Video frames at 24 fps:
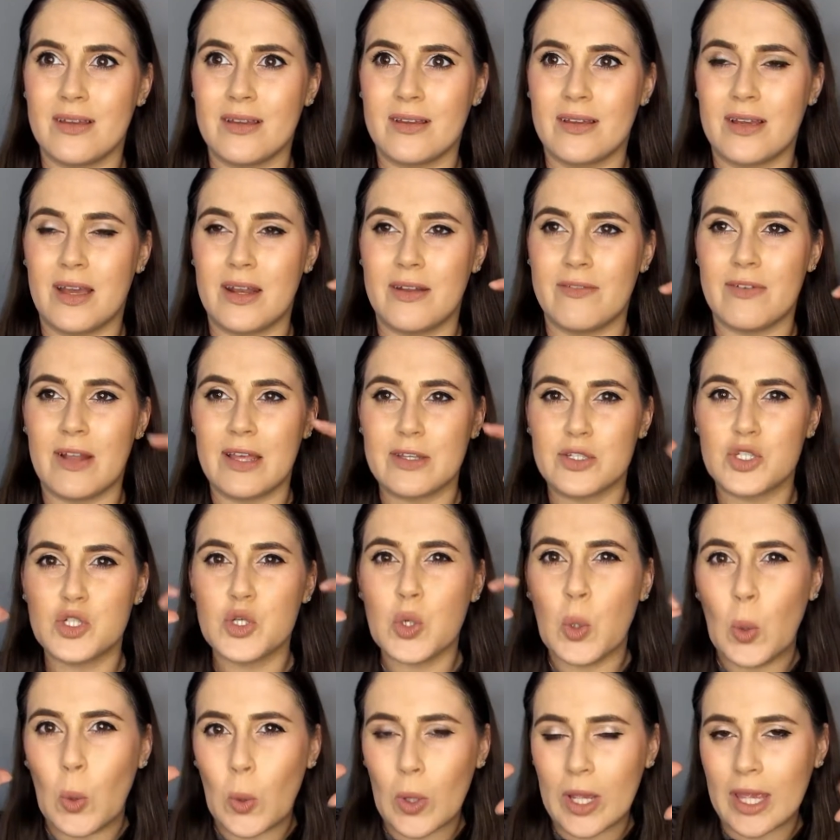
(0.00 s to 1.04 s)
like
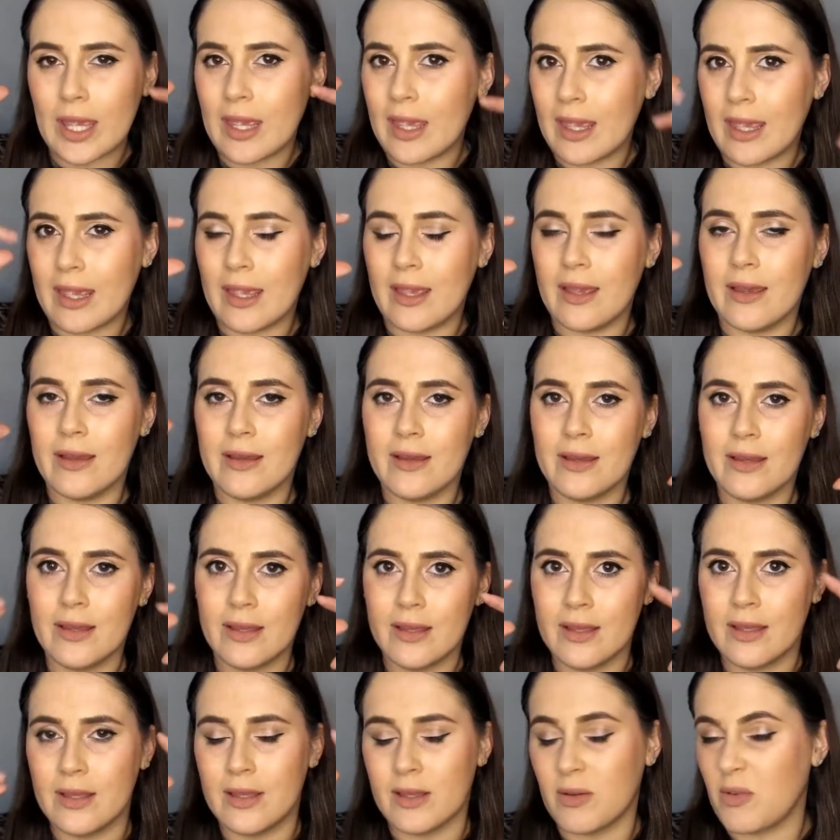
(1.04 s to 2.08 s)
chalky,
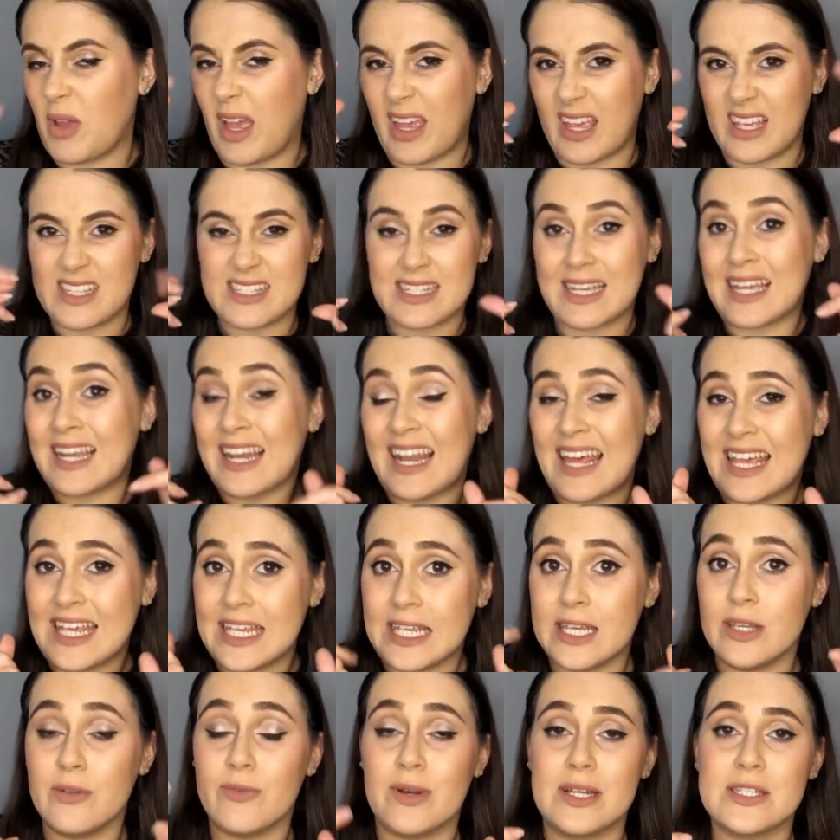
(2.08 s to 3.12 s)
I guess
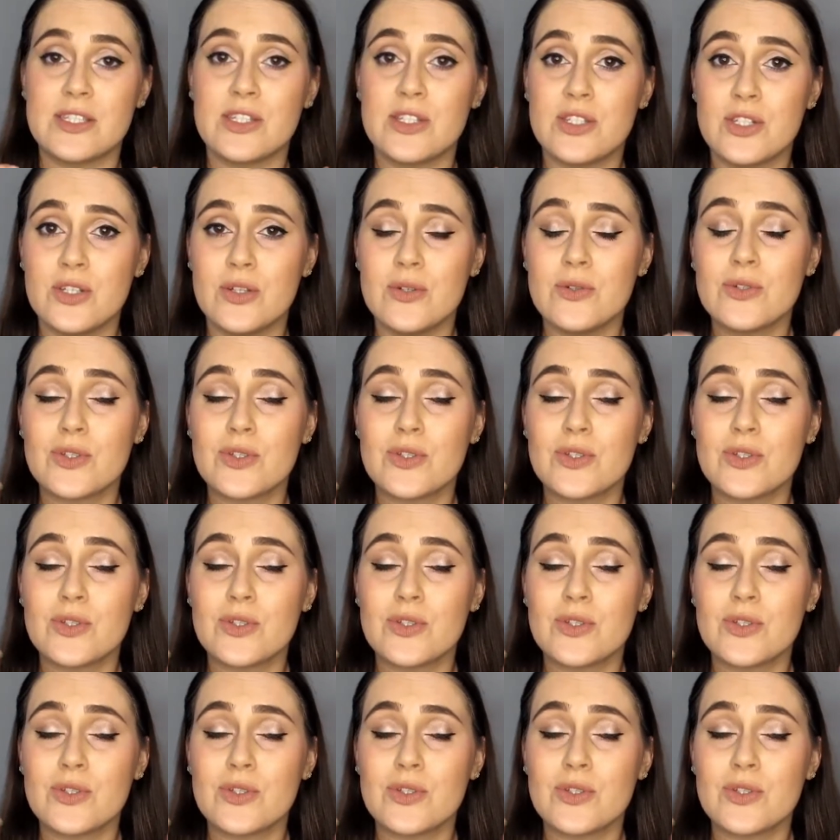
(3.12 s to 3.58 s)
clayey residue,